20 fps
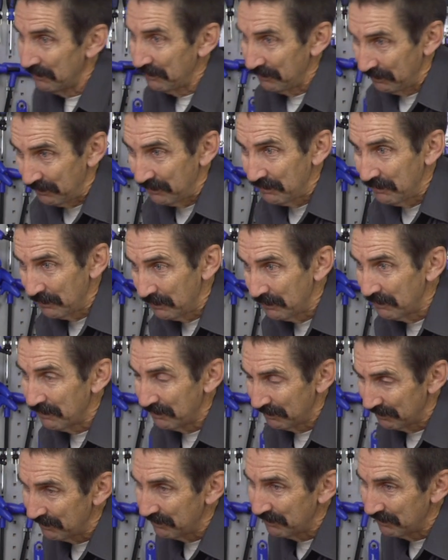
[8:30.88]

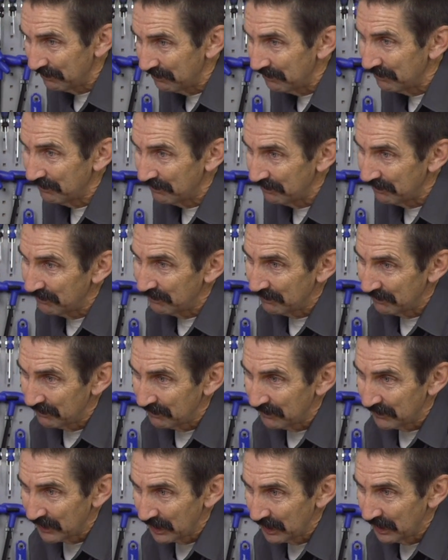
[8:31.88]

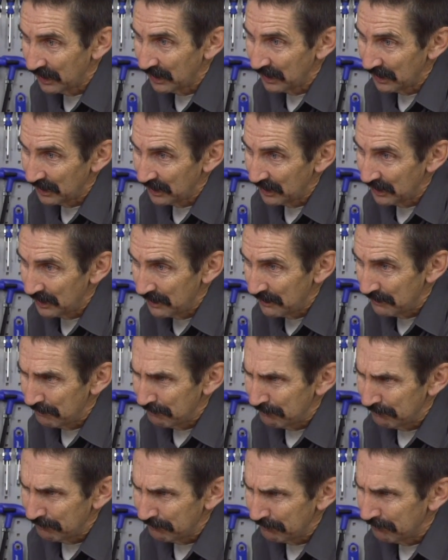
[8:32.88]

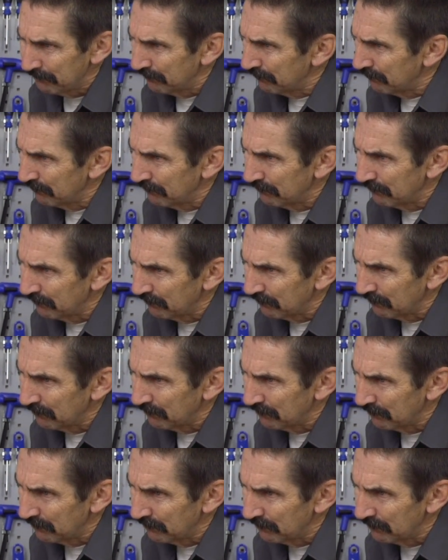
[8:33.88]
The person shown says nothing.